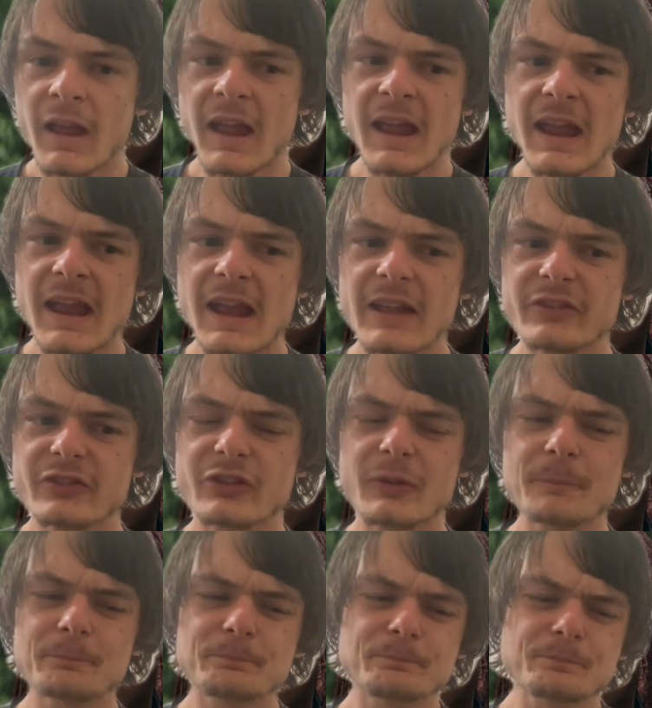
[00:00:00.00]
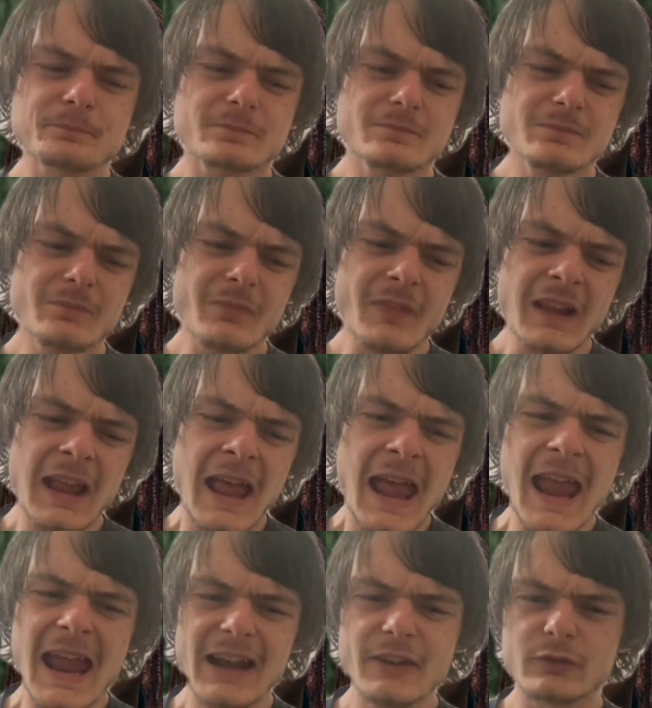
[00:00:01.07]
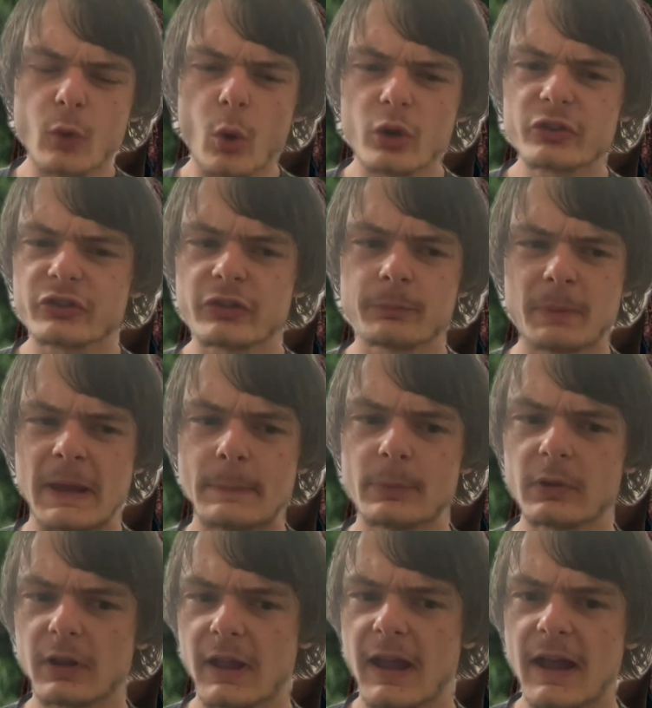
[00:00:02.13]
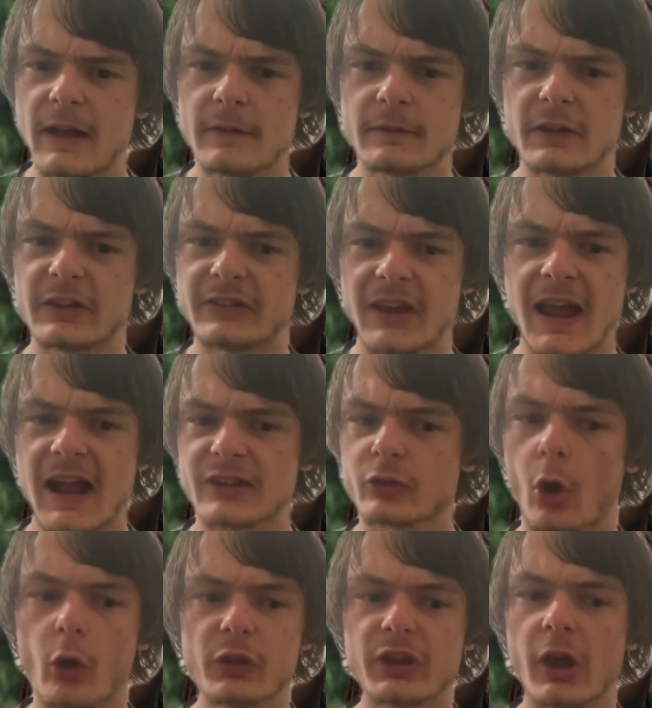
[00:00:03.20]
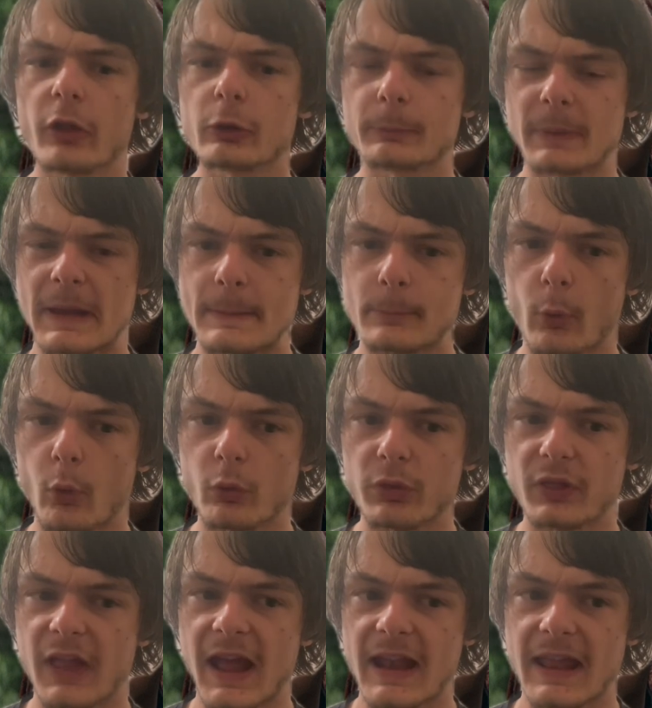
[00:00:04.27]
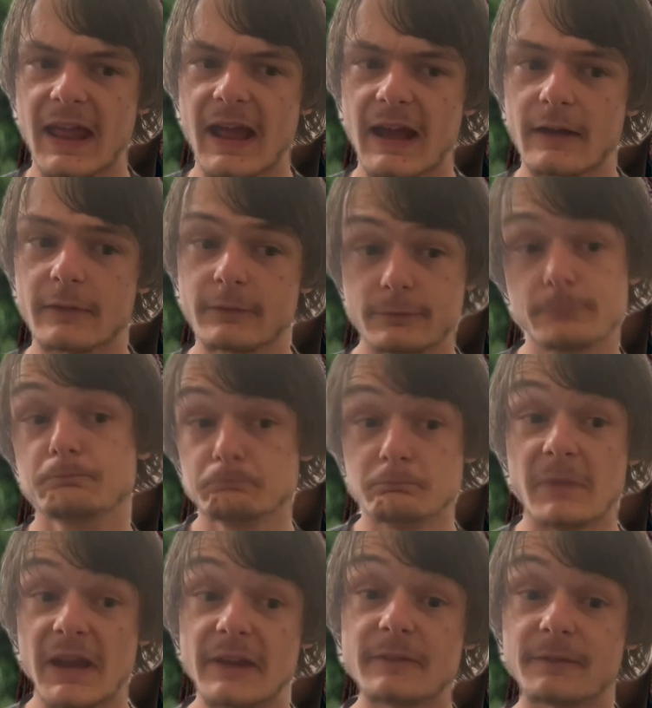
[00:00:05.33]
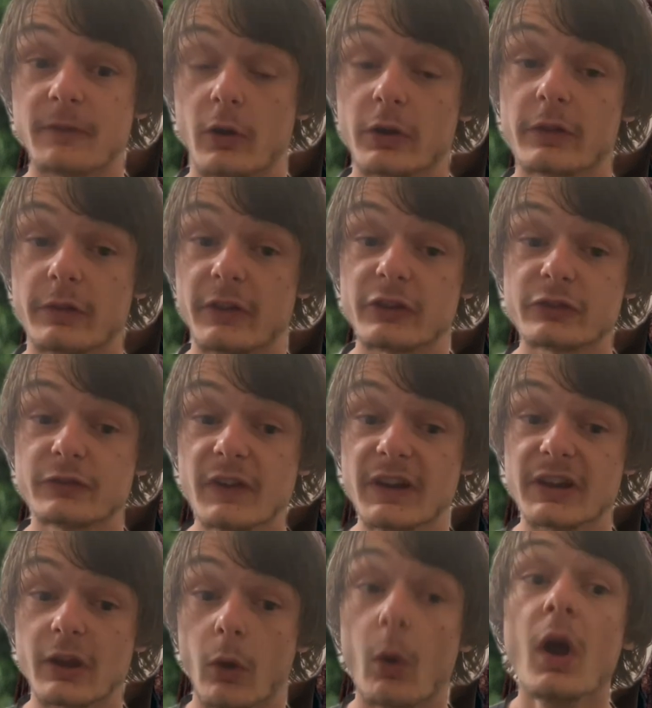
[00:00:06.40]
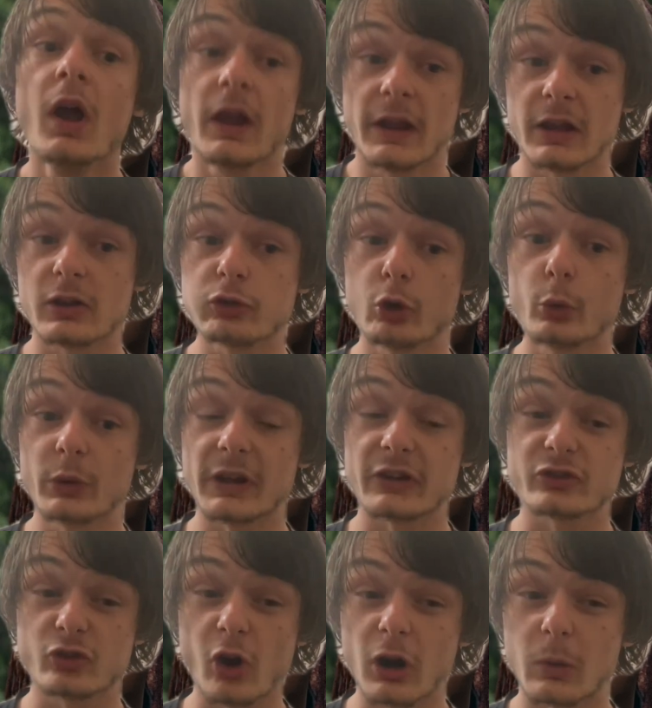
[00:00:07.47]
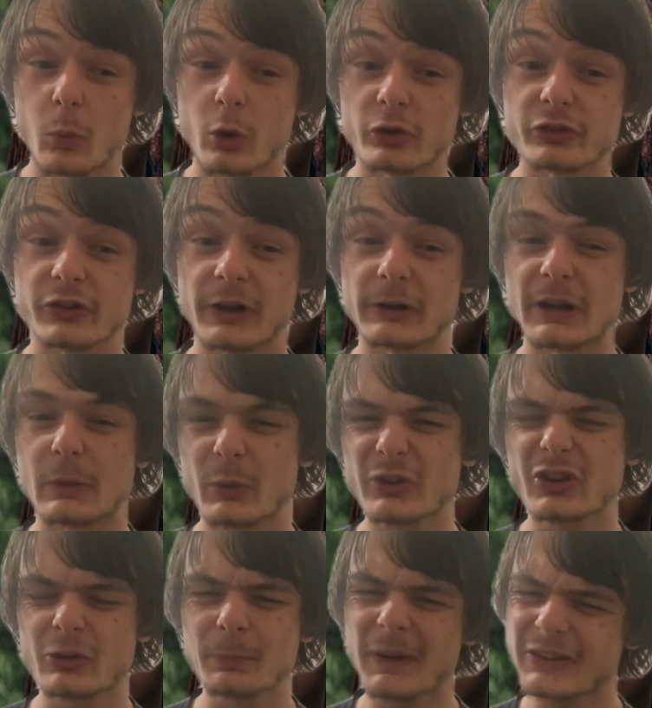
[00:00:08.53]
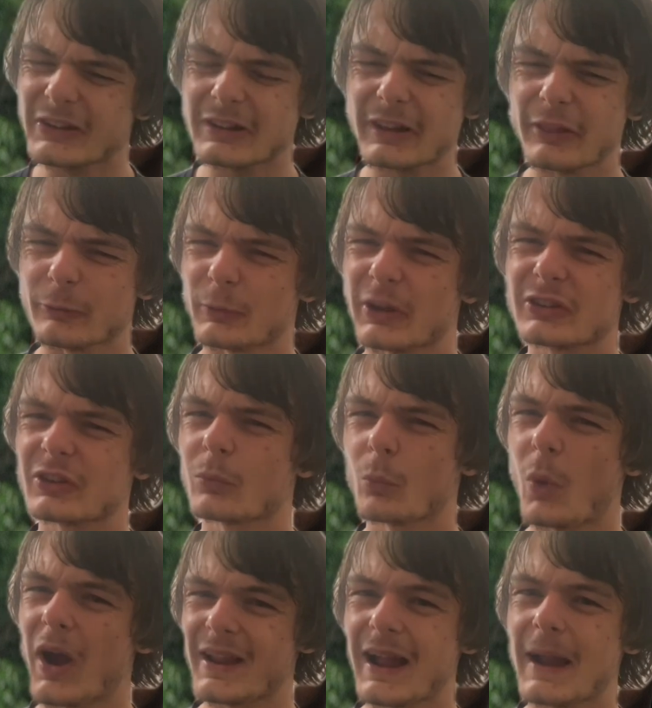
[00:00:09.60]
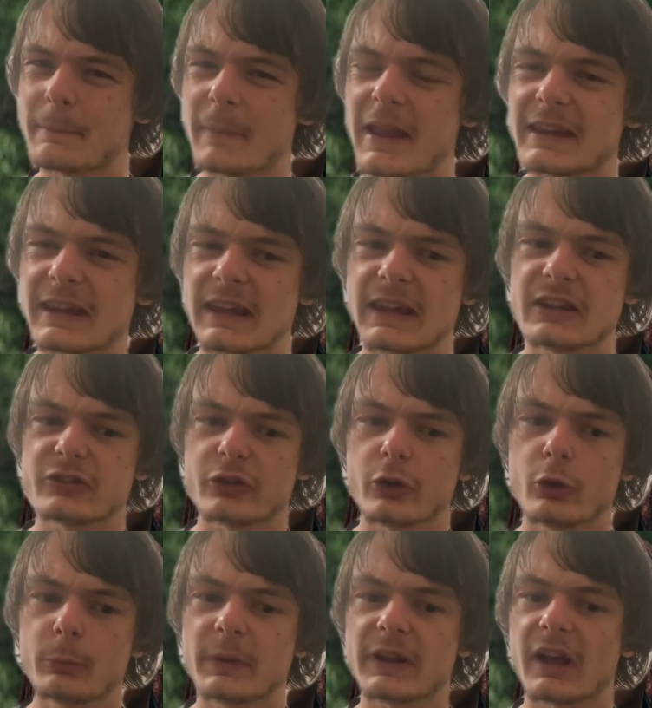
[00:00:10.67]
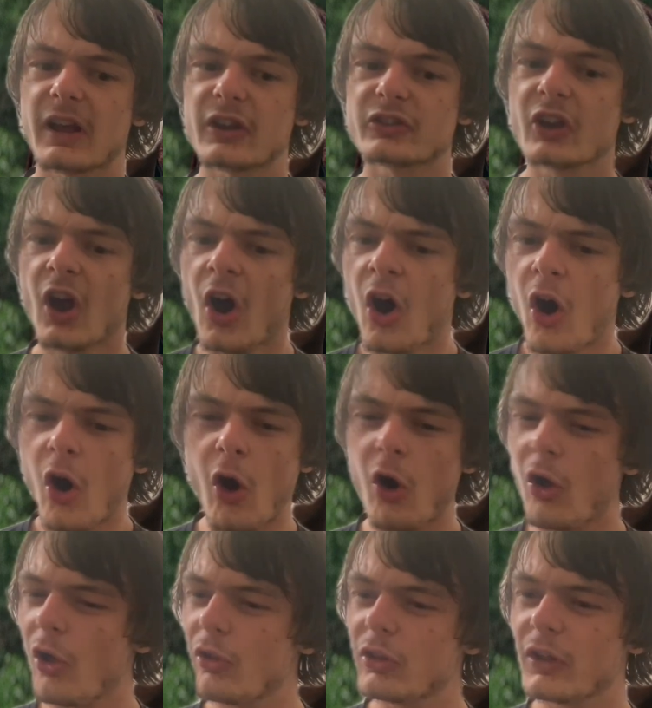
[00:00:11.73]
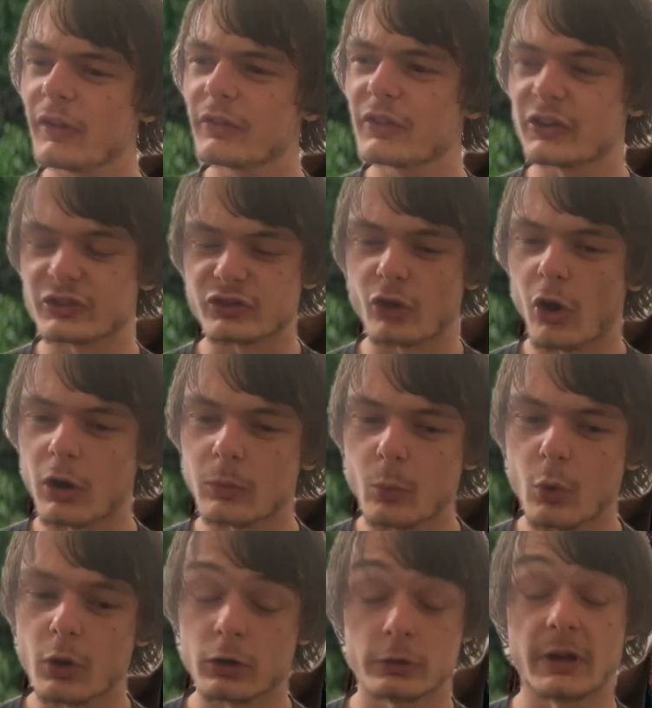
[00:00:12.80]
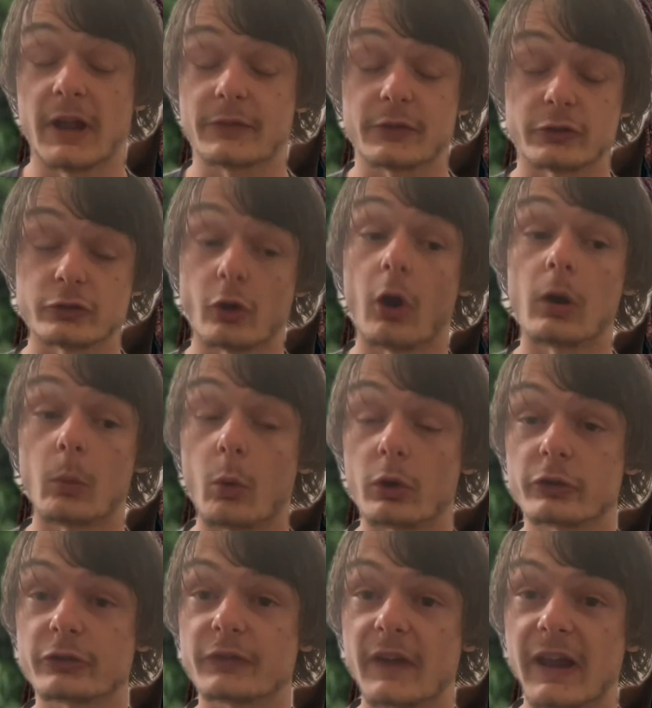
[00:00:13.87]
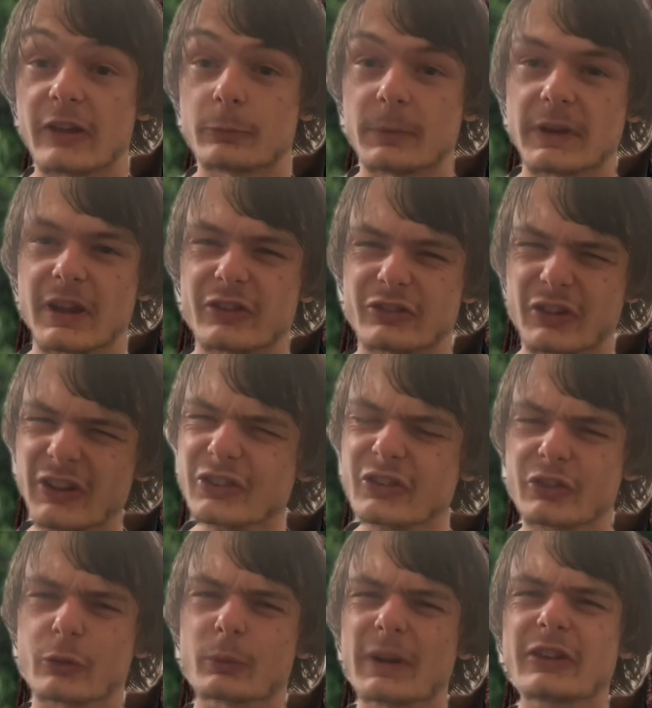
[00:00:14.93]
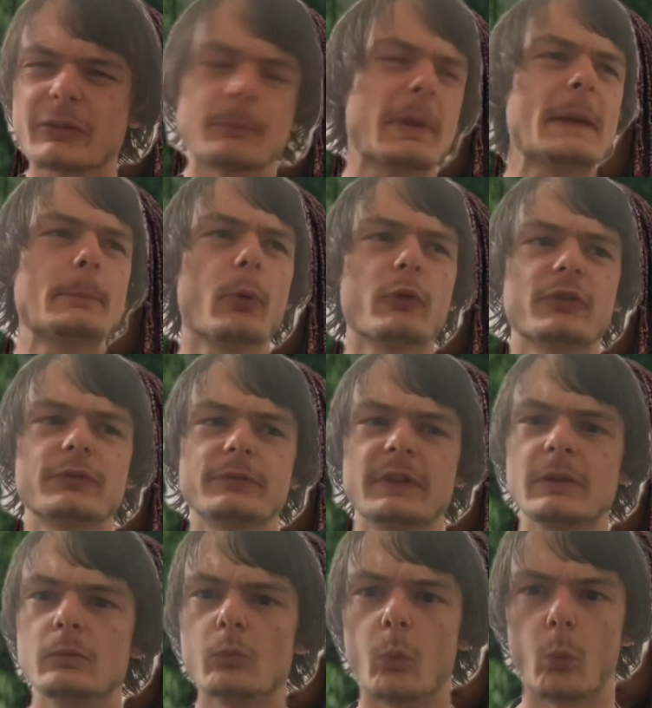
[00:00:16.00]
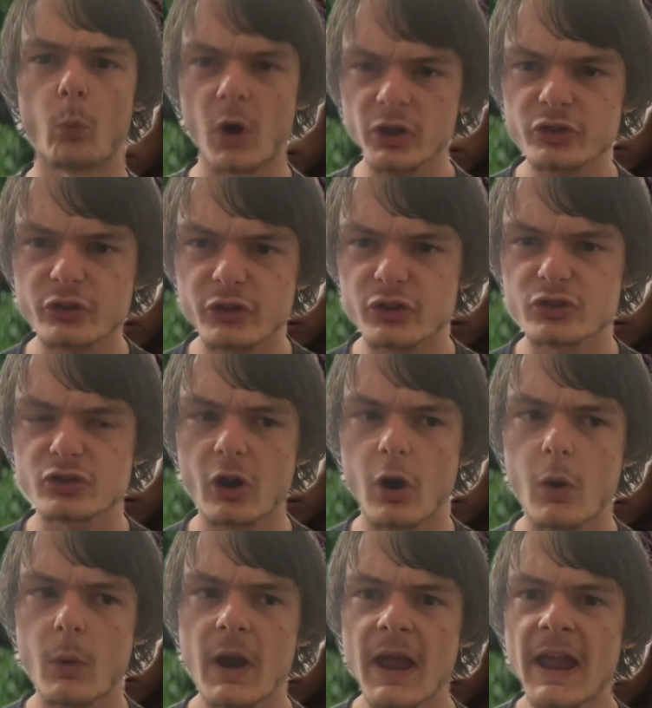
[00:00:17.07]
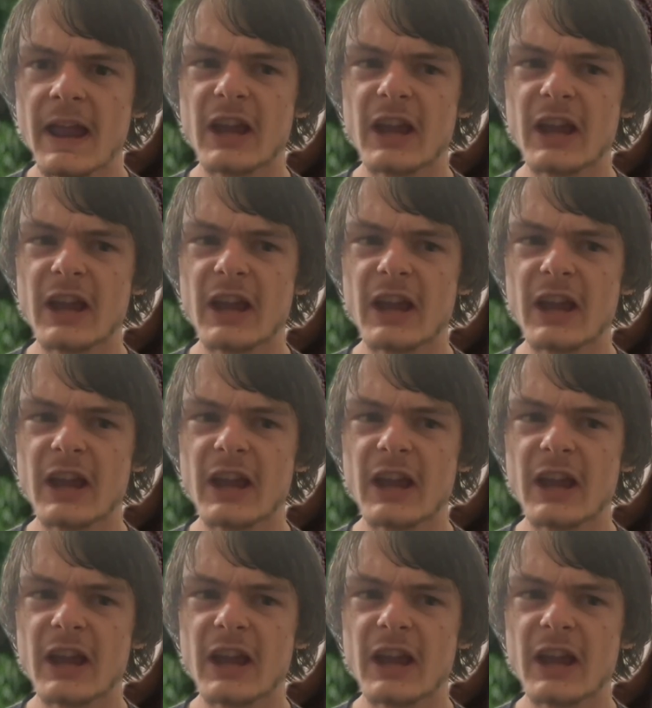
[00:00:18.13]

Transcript: And so and of course, the people have attacked all the other people that have made fun of this video, including Star Wars Theory, which is basically the reason why I'm making it too, because all of the Star Wars, or not the Star Wars fans, because this is the reason people didn't watch this show,